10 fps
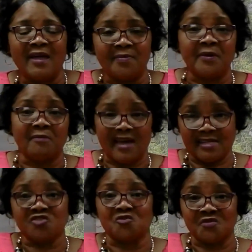at the
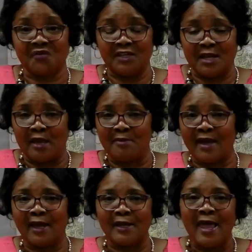master's feet.
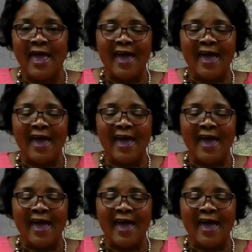Amen.